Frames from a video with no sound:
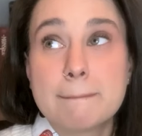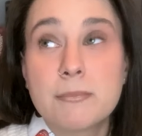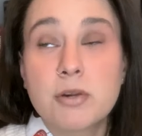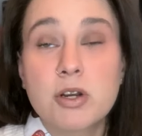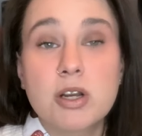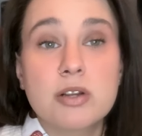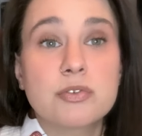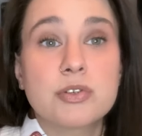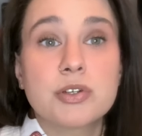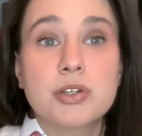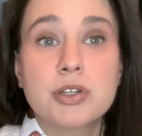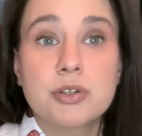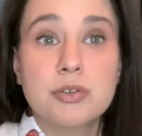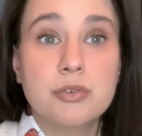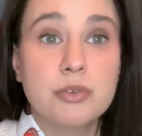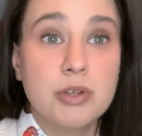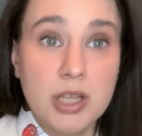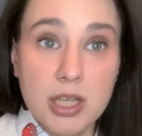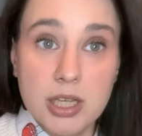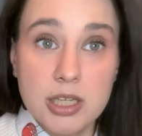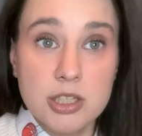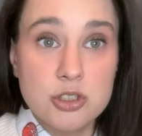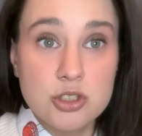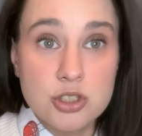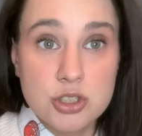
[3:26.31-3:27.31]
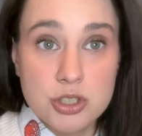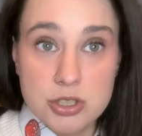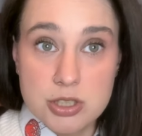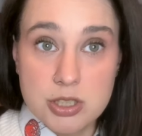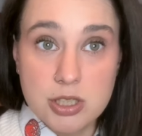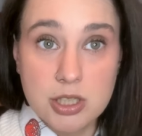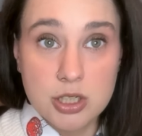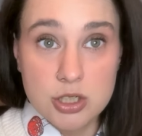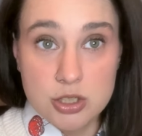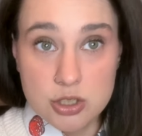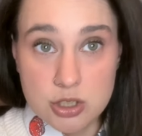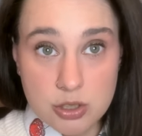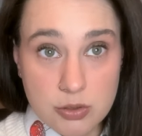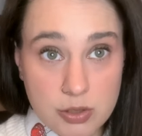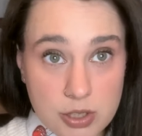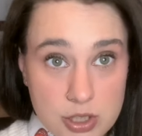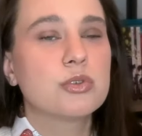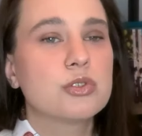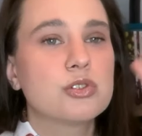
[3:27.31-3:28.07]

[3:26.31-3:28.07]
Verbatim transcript: Whatever you need, she's gonna do it.